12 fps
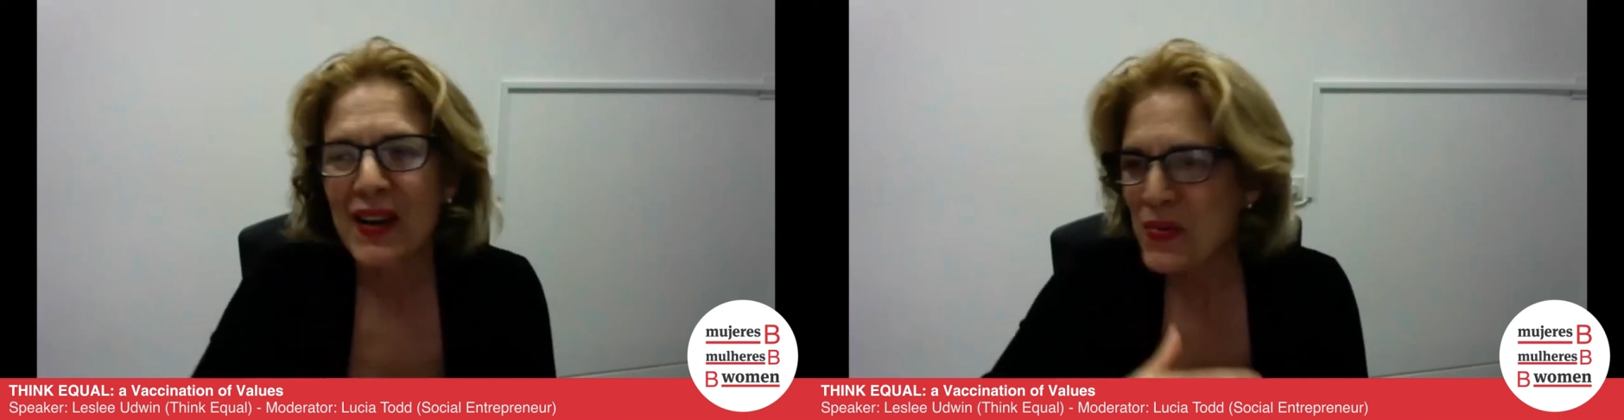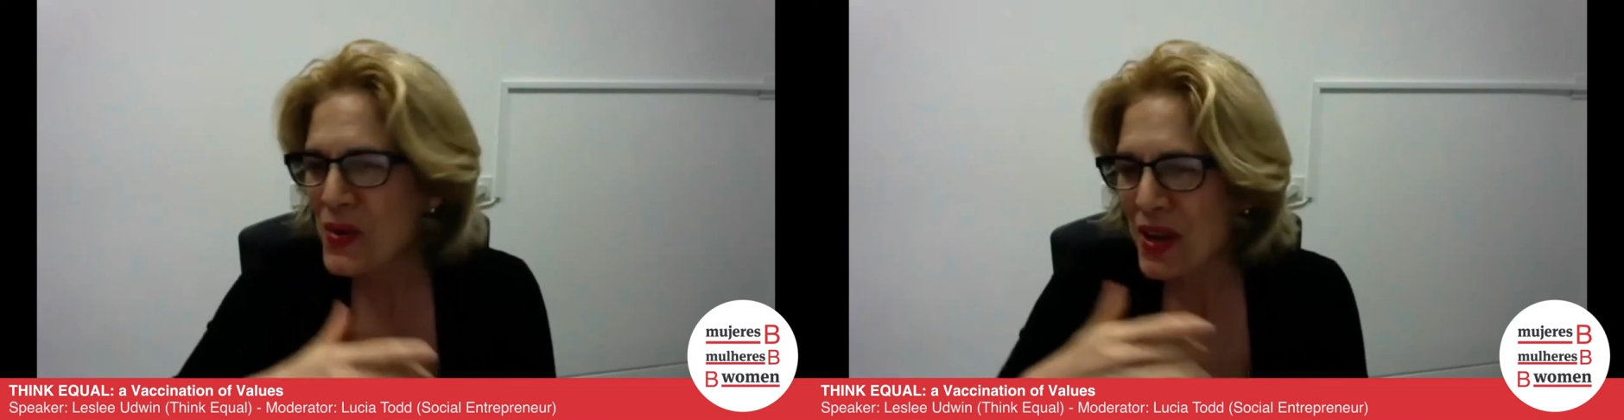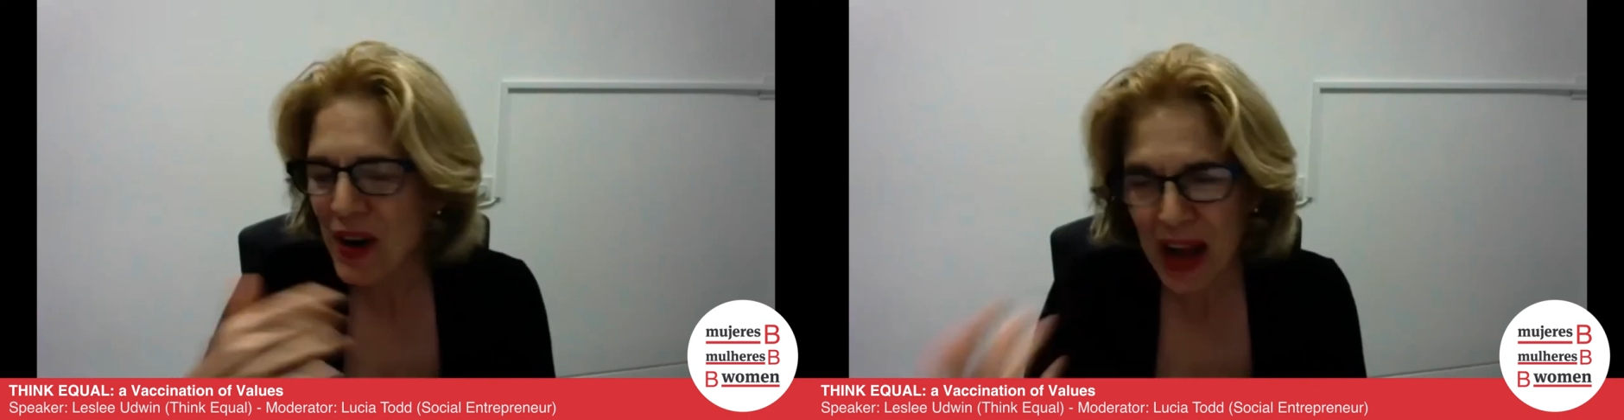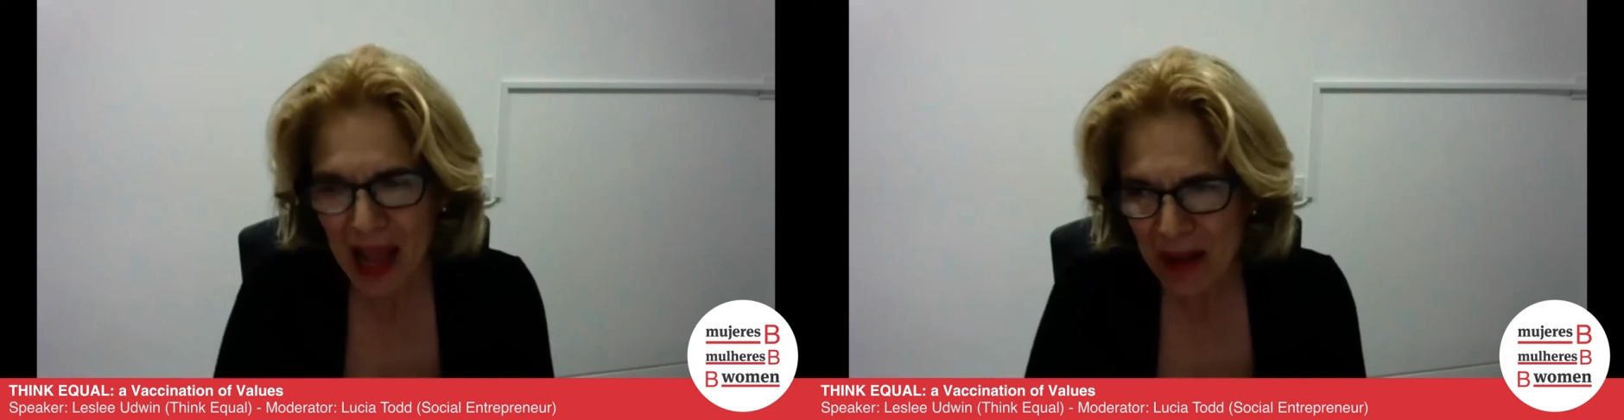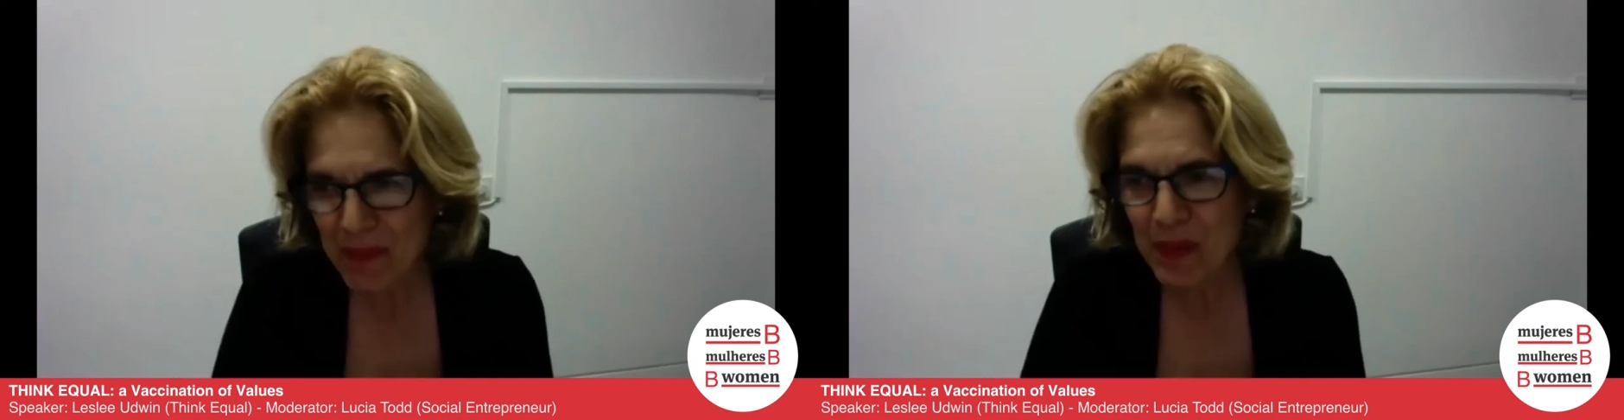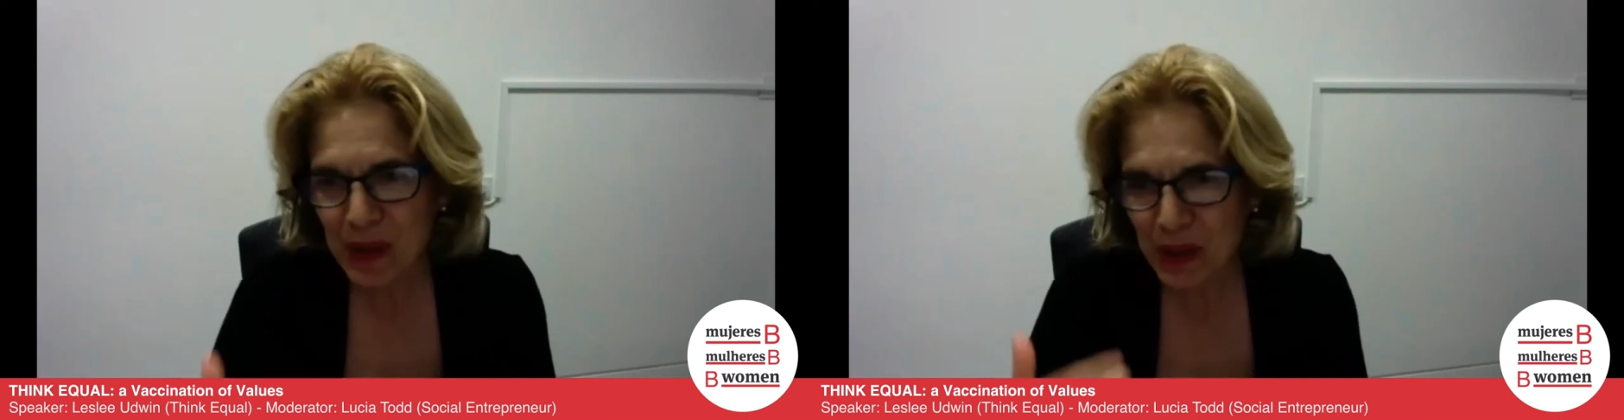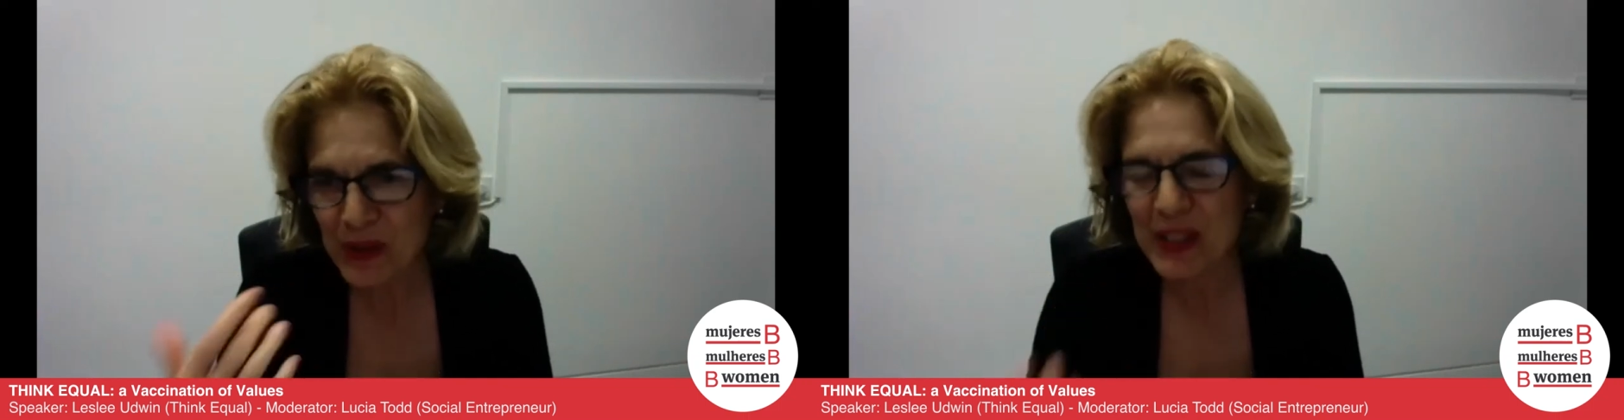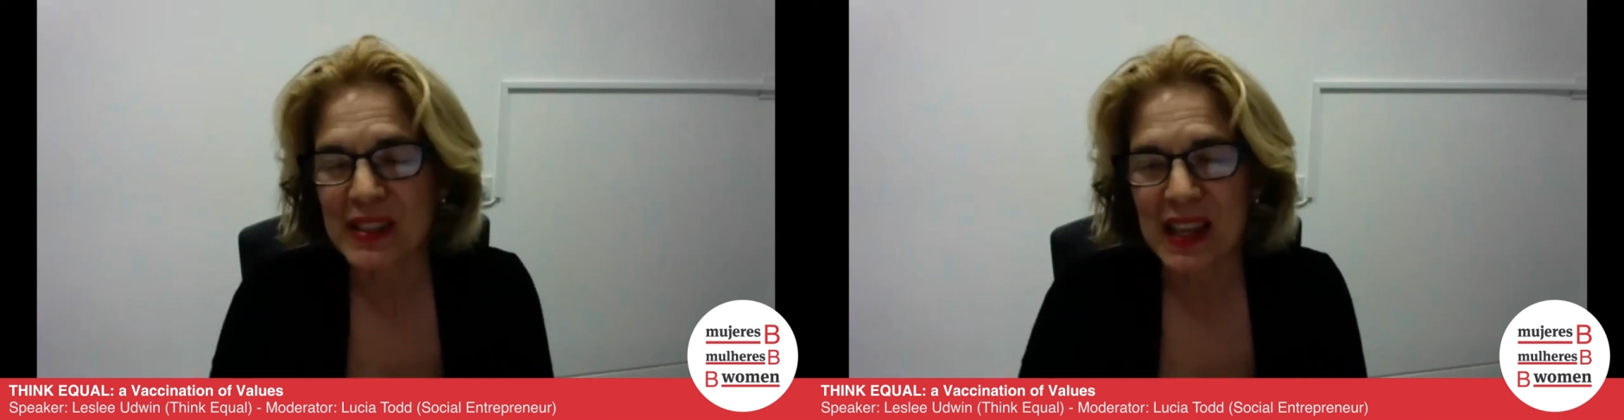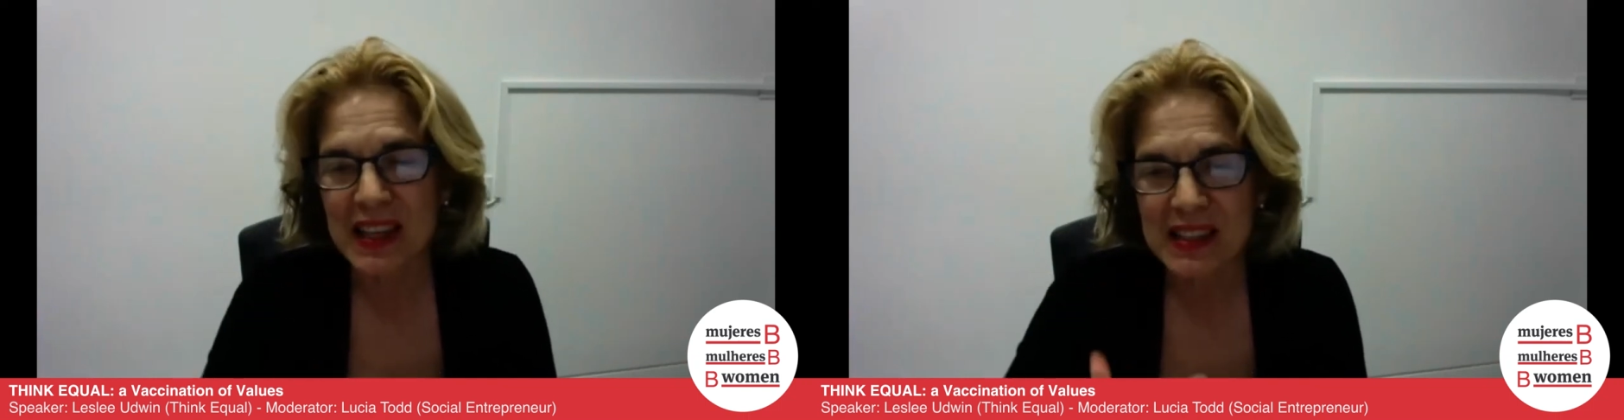We are happy because
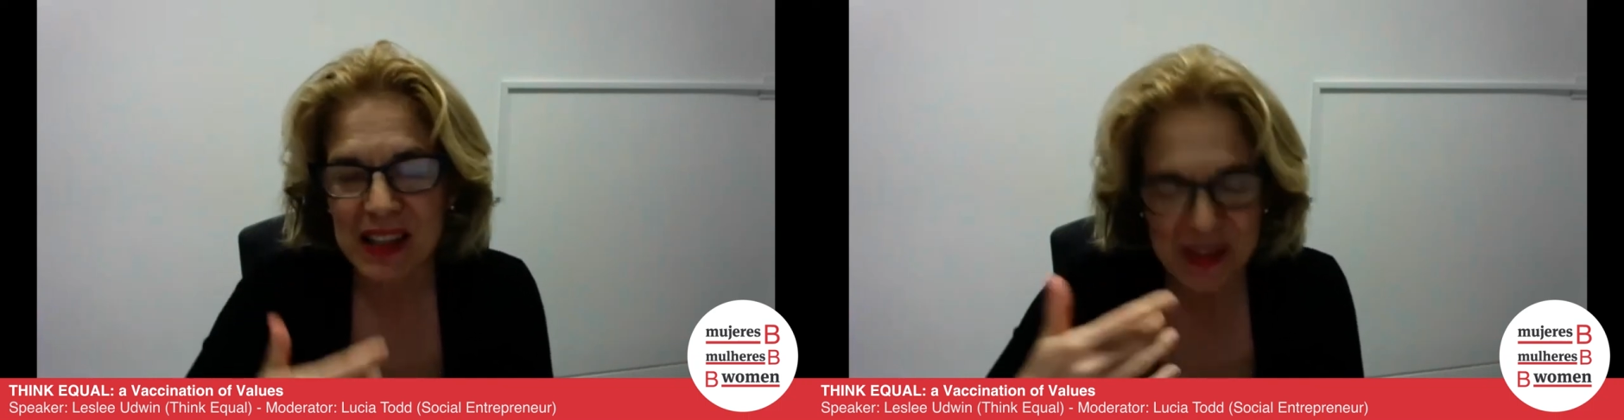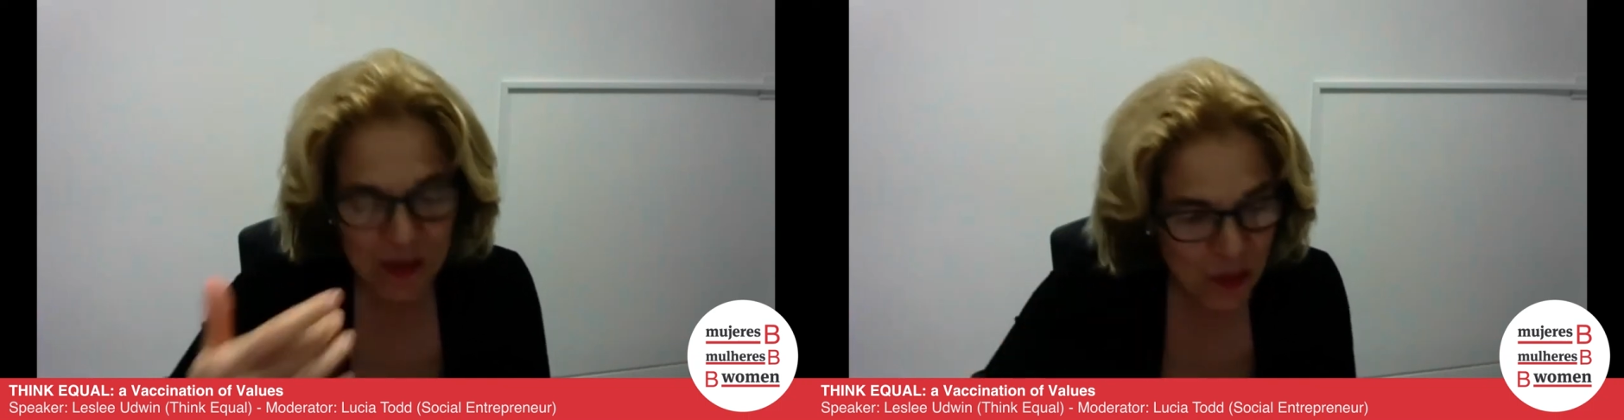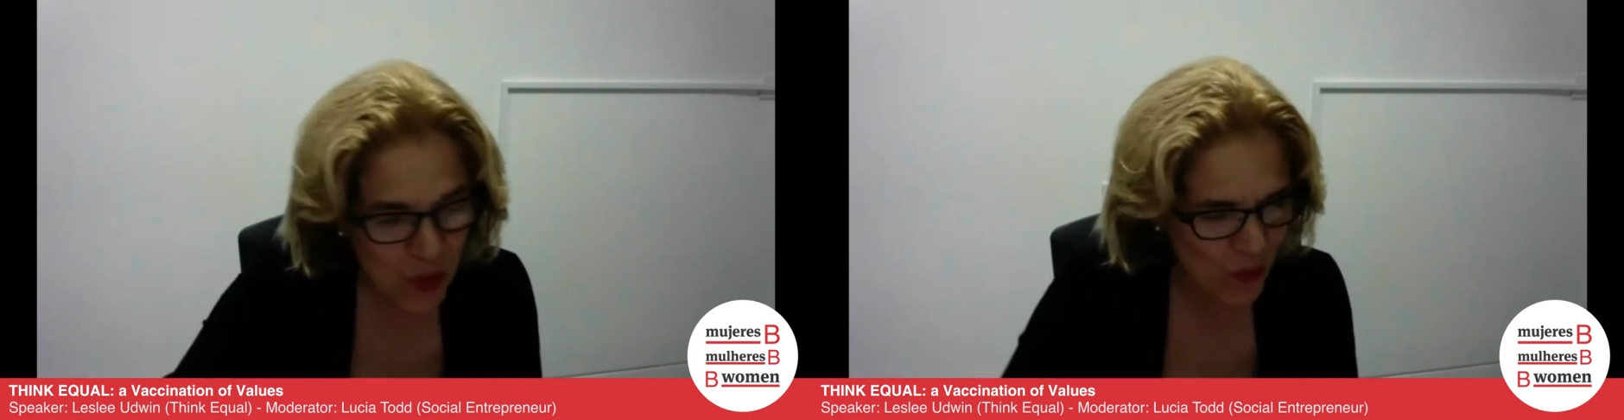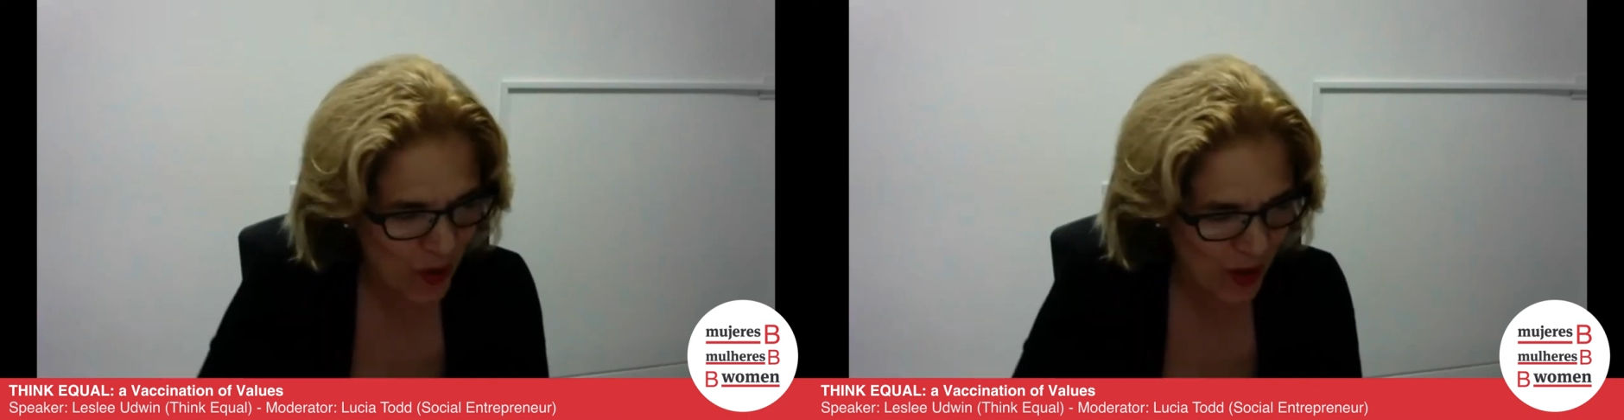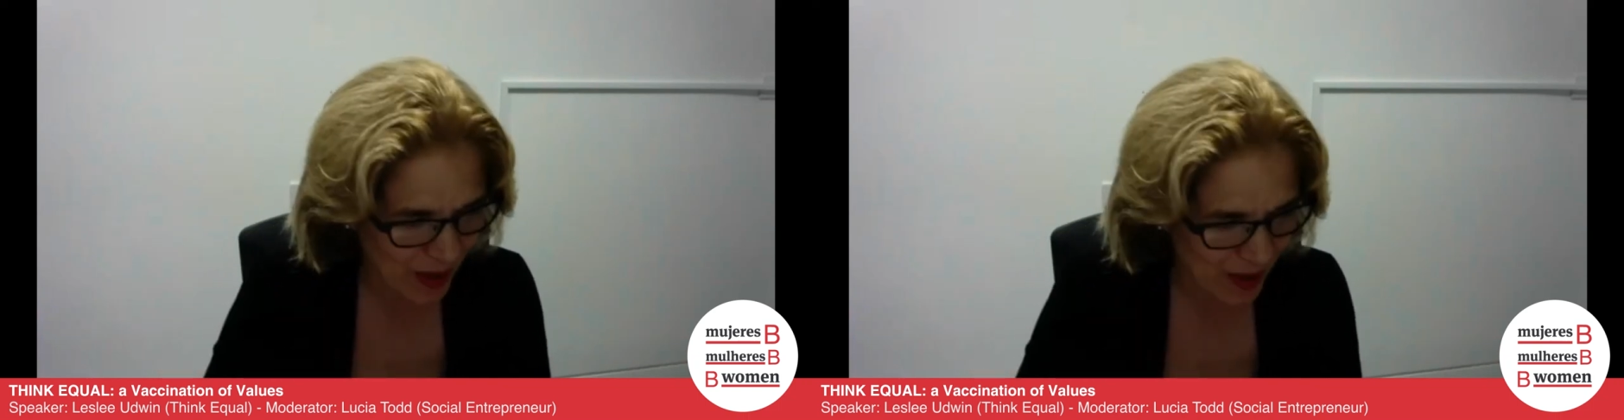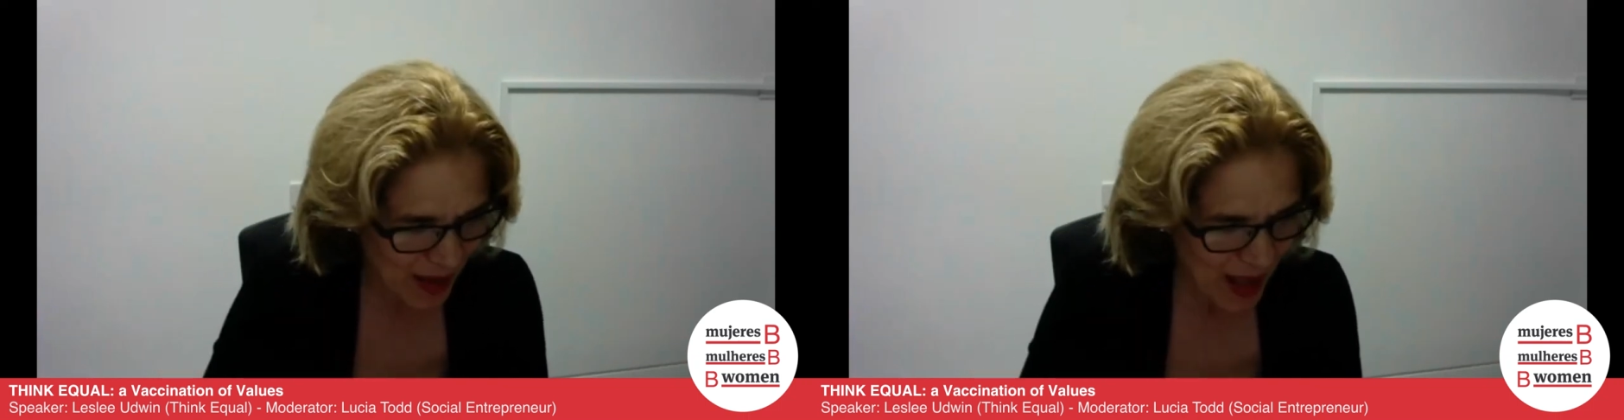it's moving.